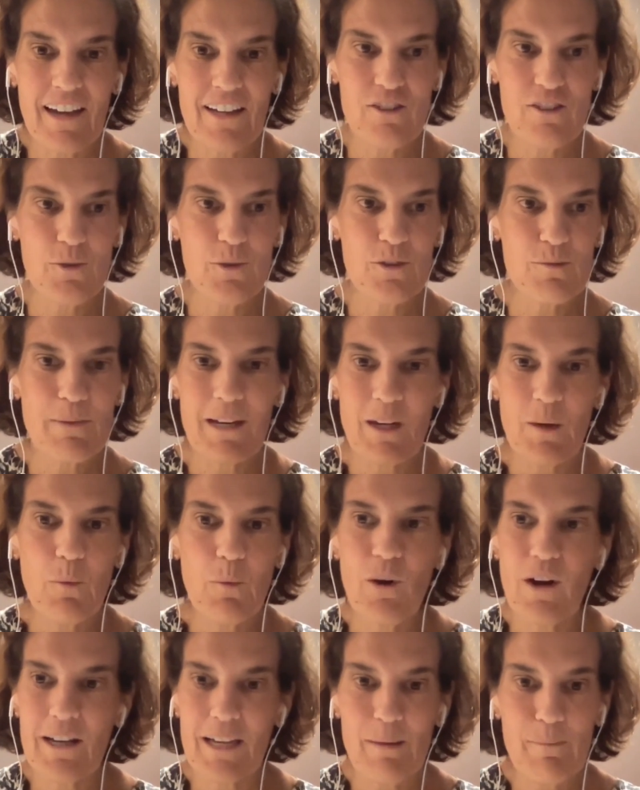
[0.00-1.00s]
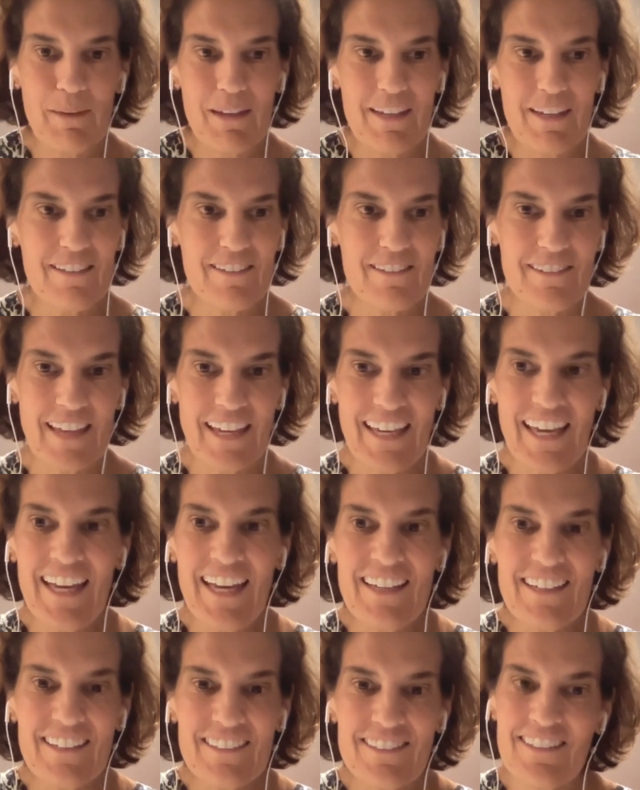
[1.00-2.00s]
do as many walking meetings as I
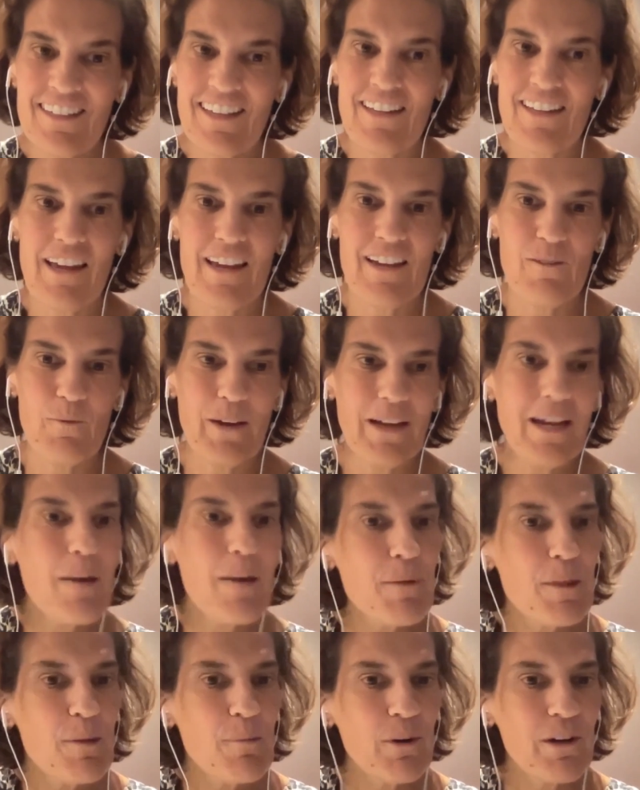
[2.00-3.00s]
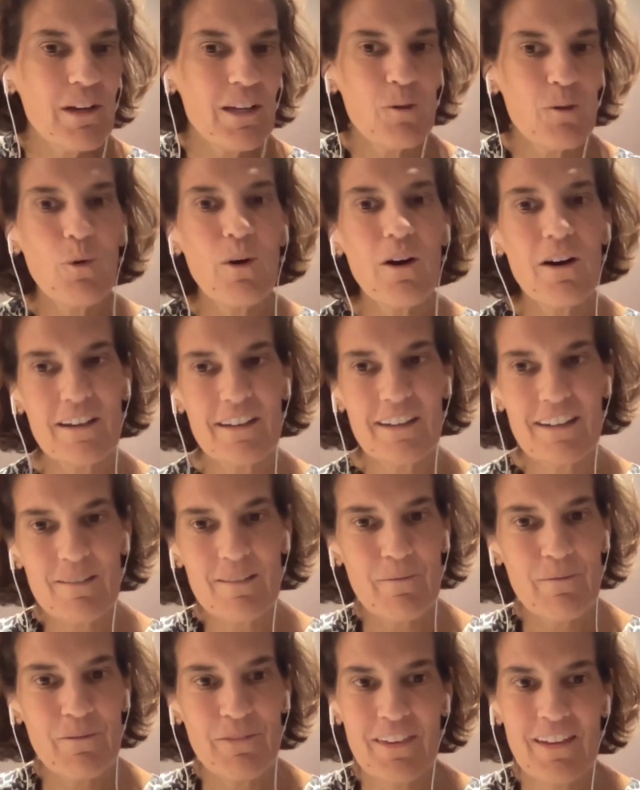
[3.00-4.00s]
can. I wake up in the morning and walk,
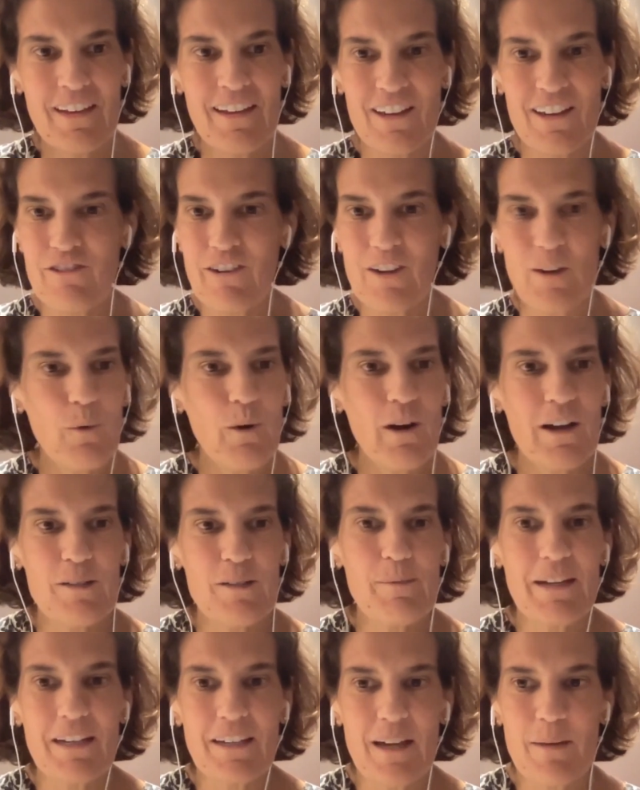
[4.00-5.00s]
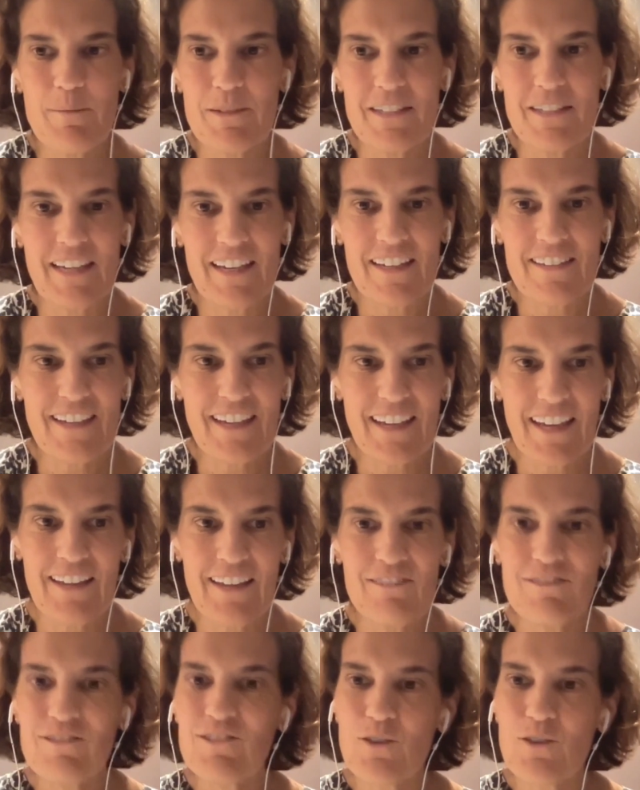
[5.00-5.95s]
and try to walk as many times a day as I can.